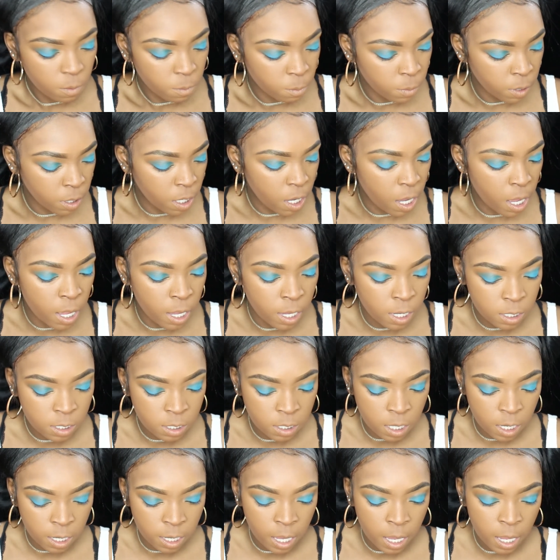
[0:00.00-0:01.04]

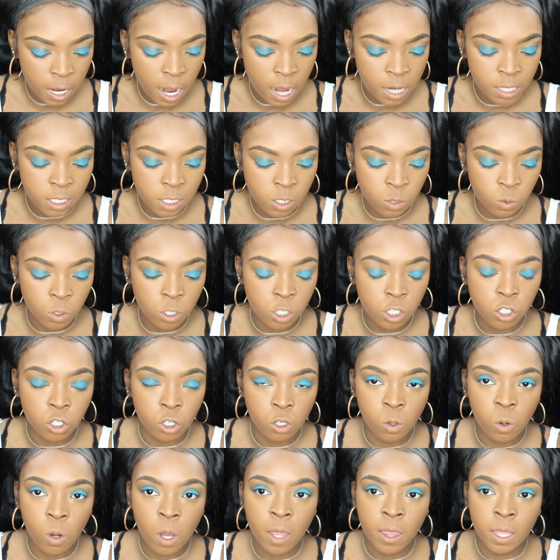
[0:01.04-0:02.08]
because, again, I just want to show
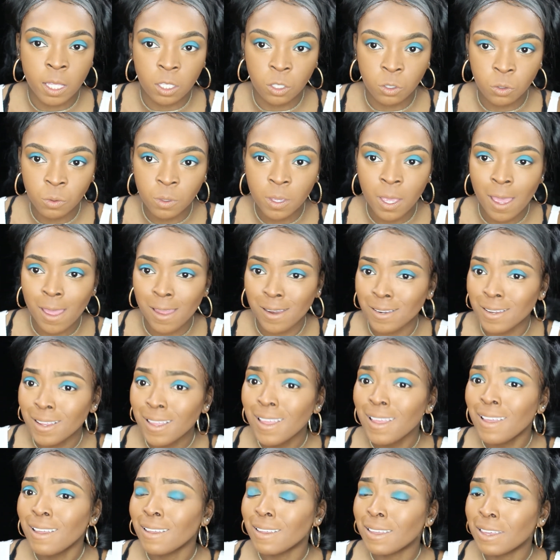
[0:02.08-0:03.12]
you all that you can
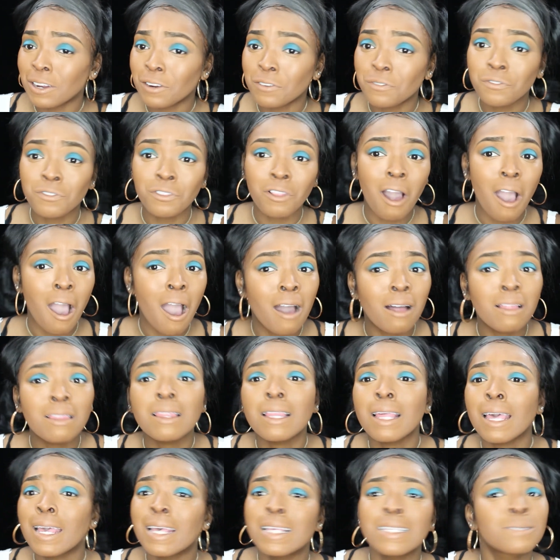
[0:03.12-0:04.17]
get a
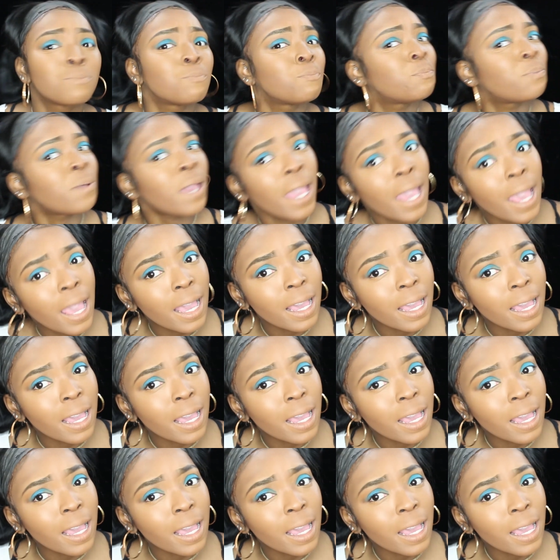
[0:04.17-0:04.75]
flawless beat.